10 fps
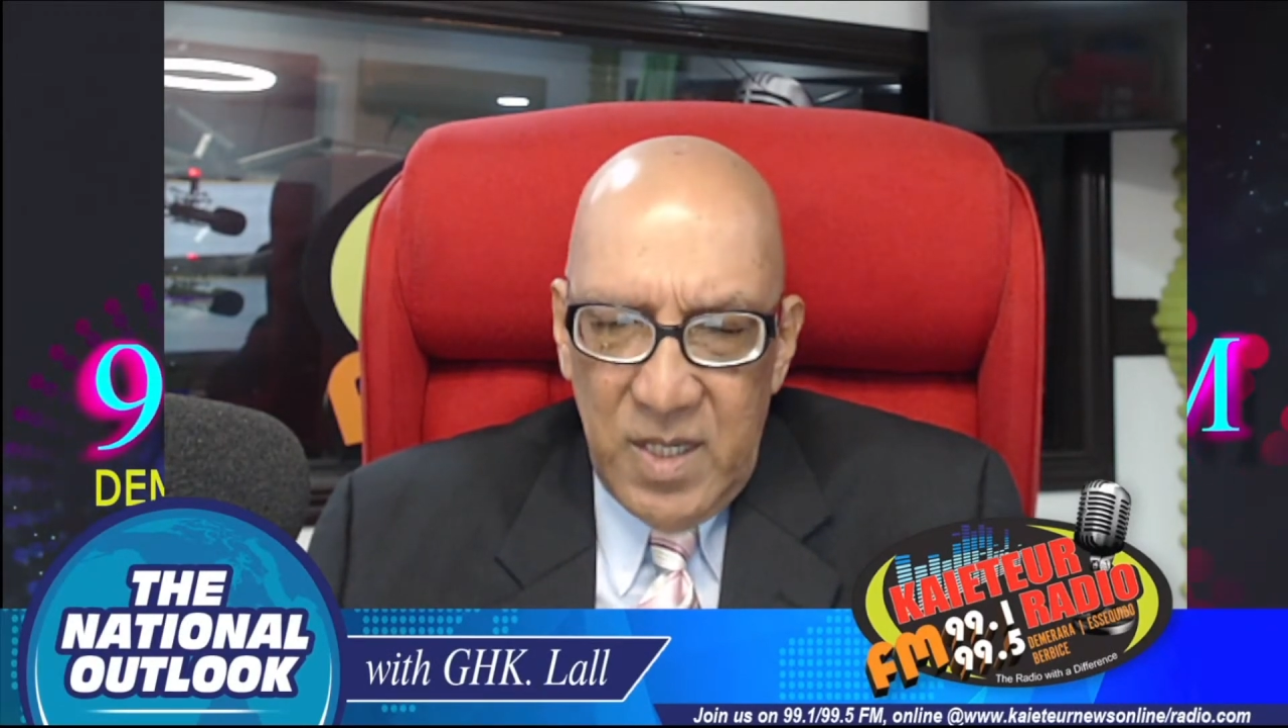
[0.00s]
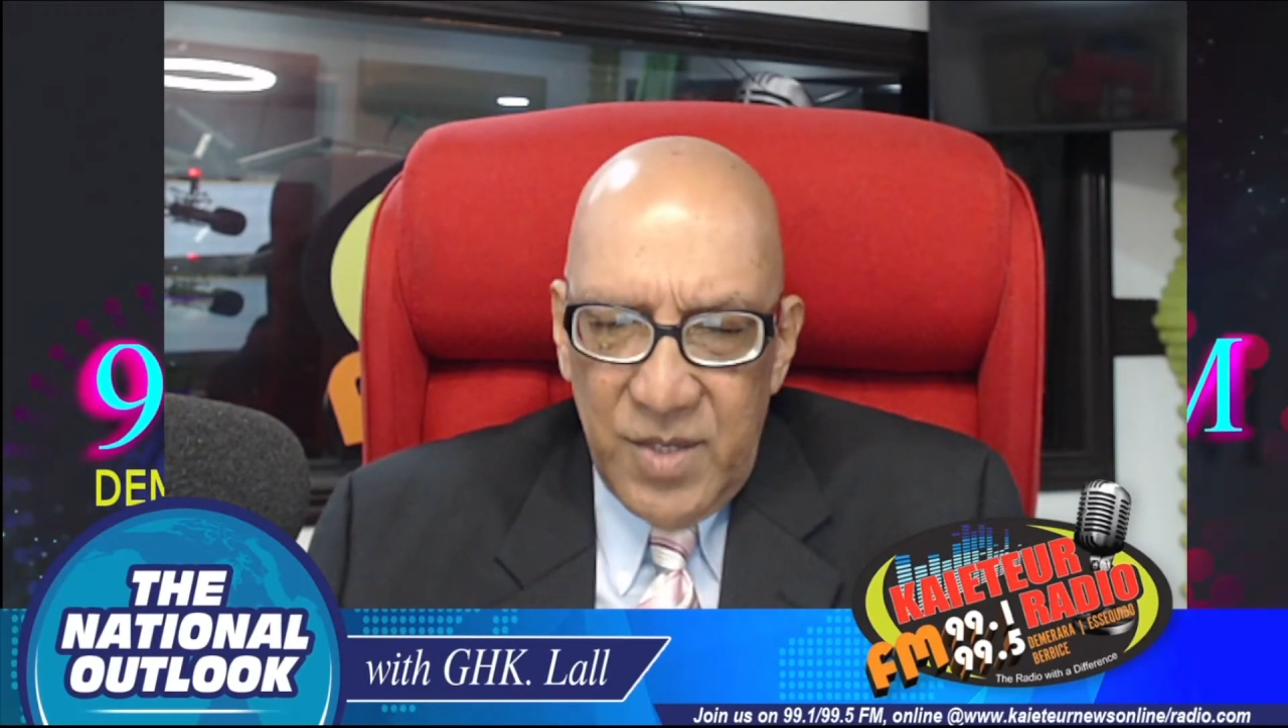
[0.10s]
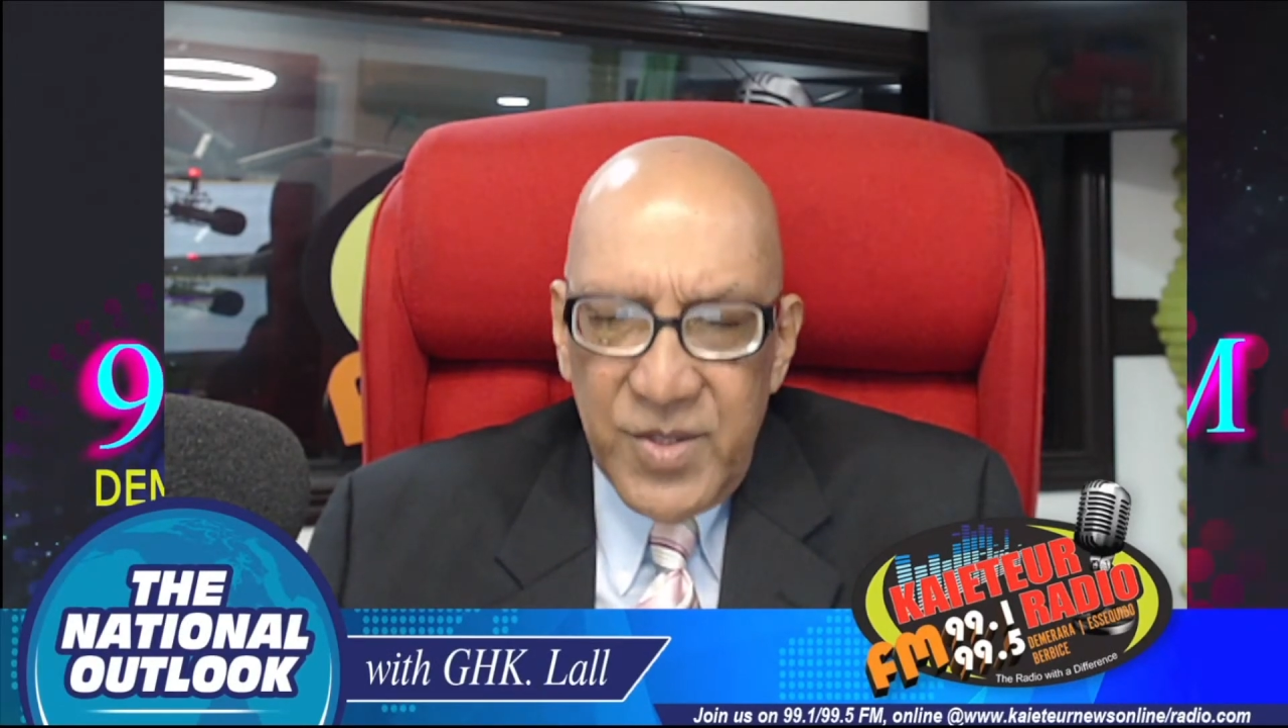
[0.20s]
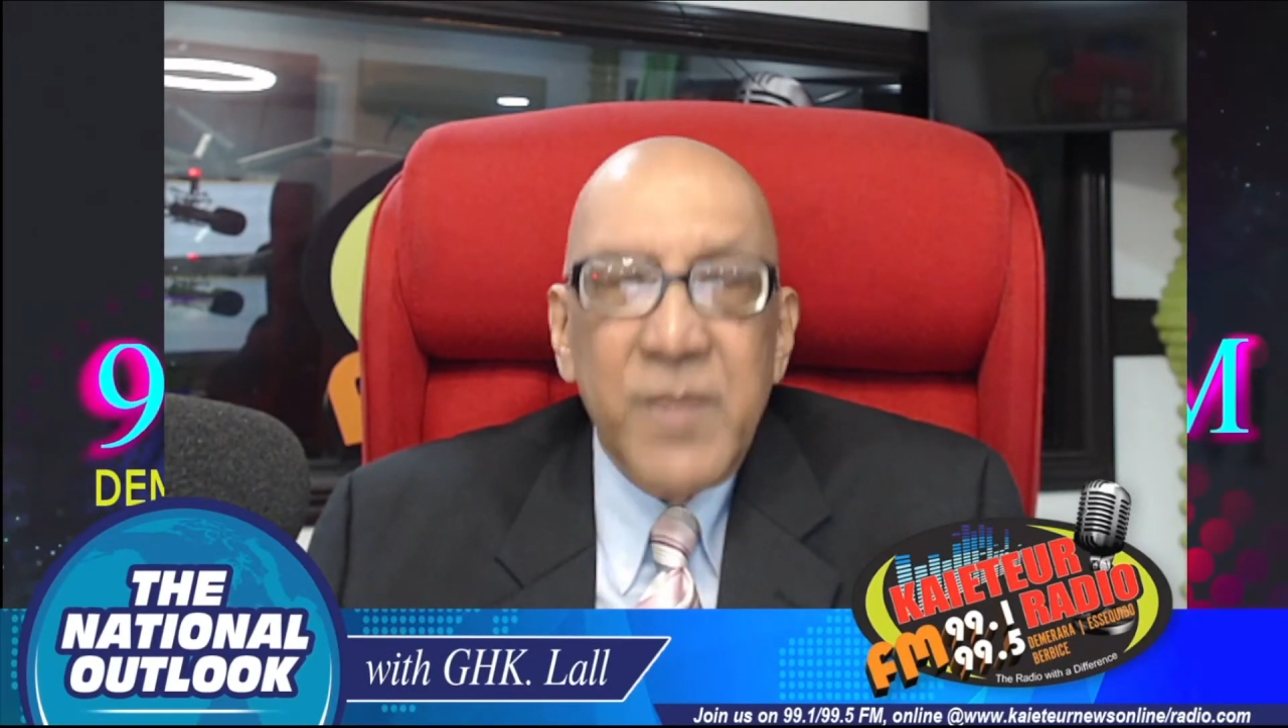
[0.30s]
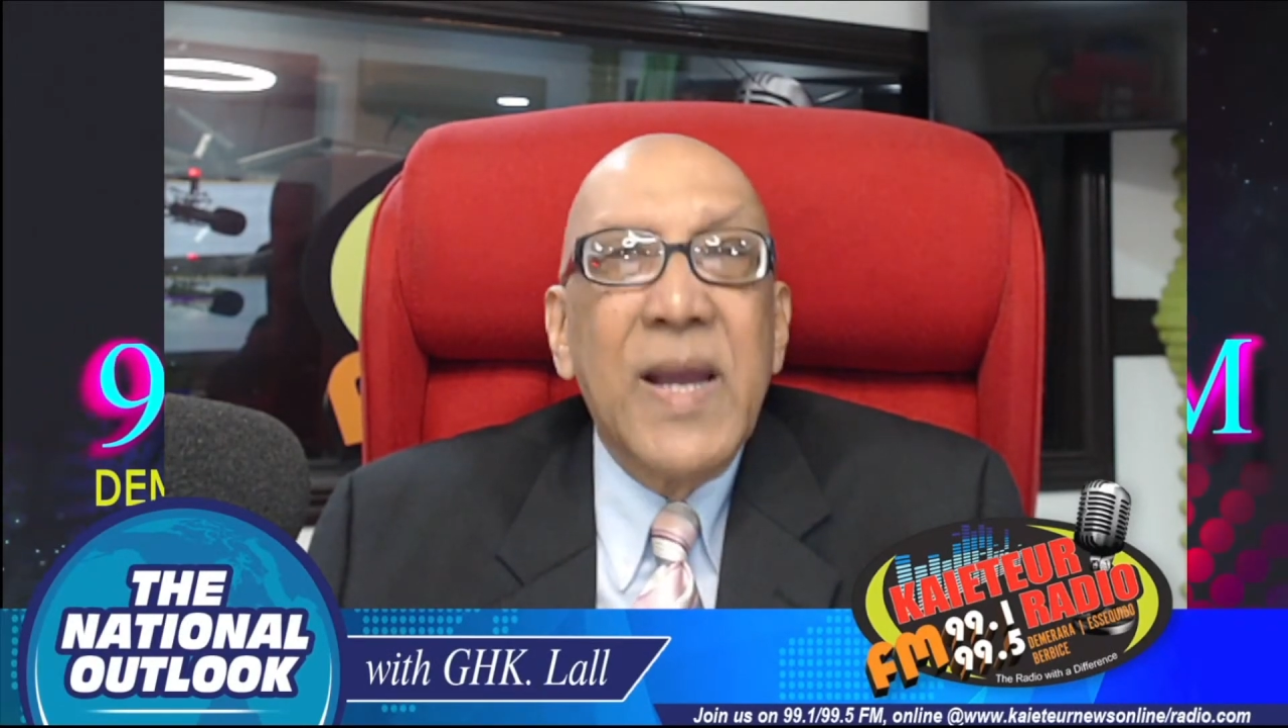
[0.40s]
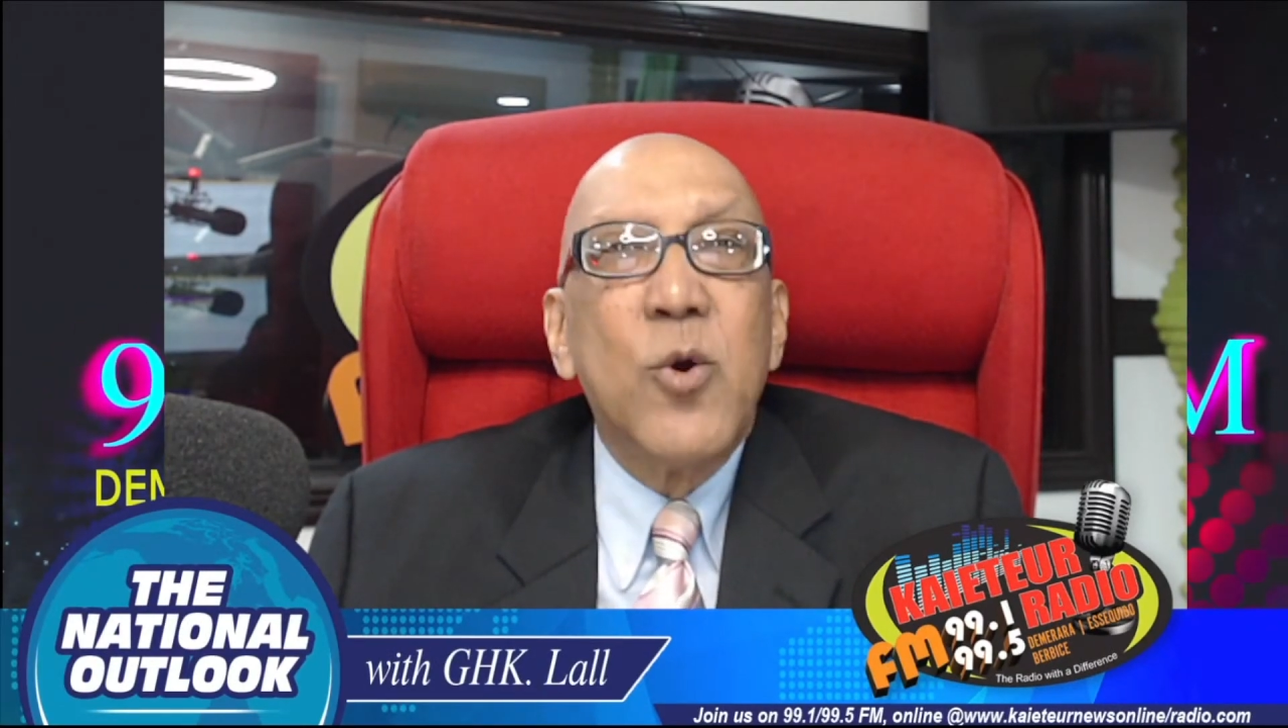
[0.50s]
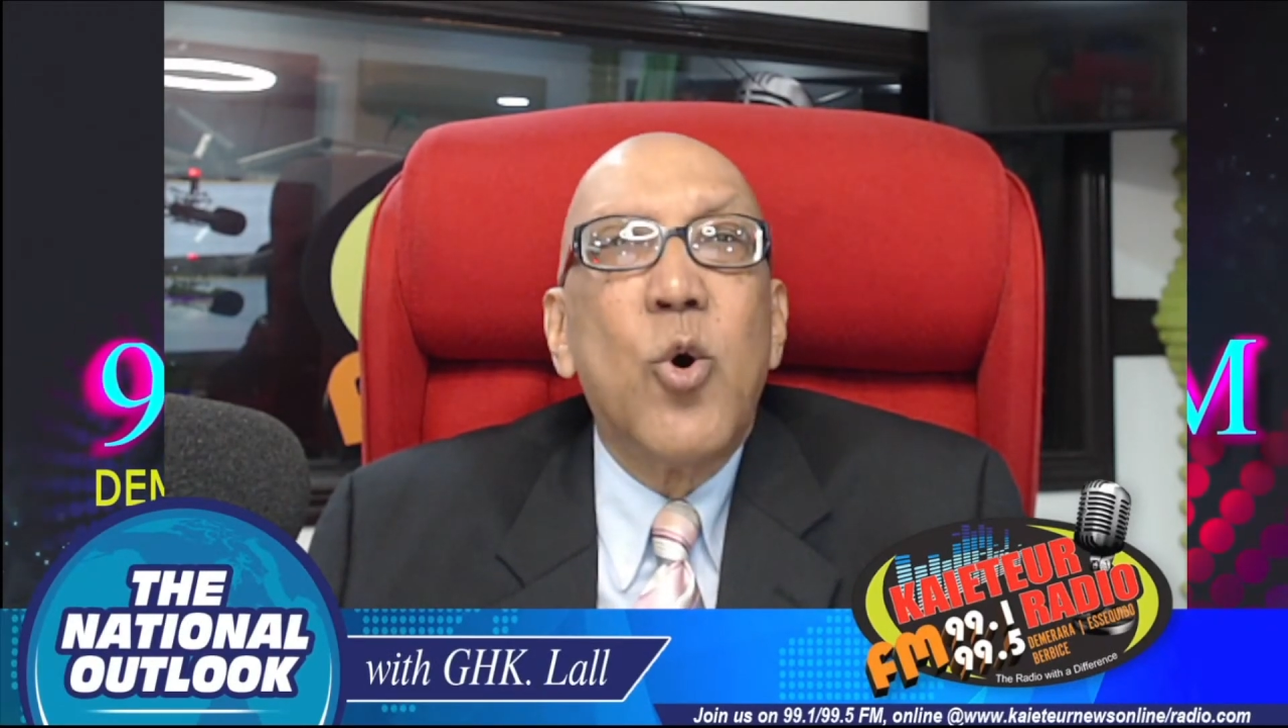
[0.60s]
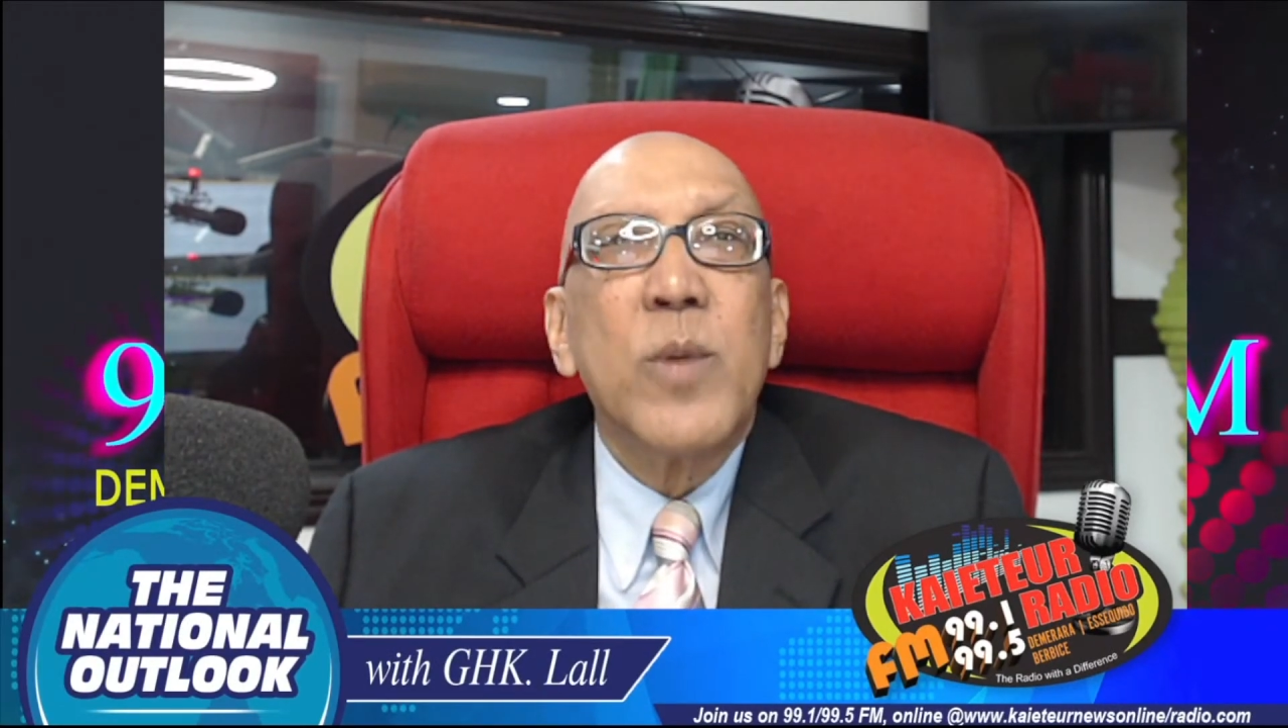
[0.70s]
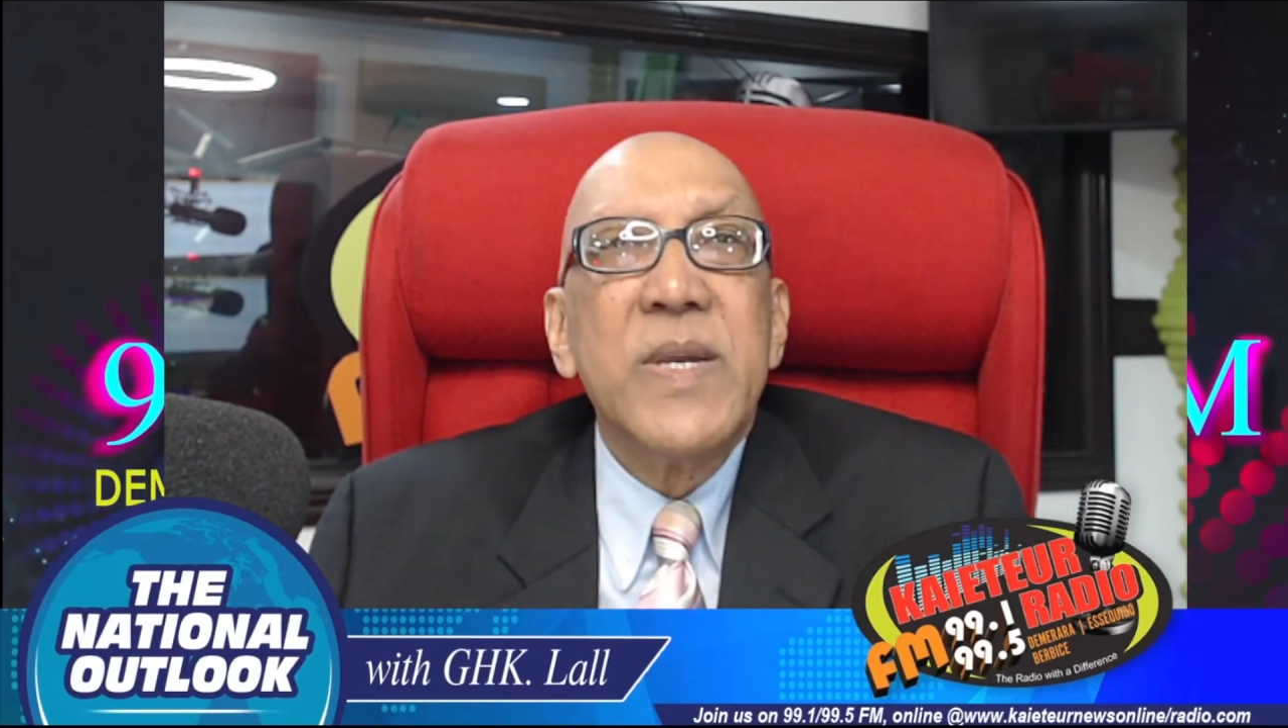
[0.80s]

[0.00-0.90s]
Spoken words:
then by all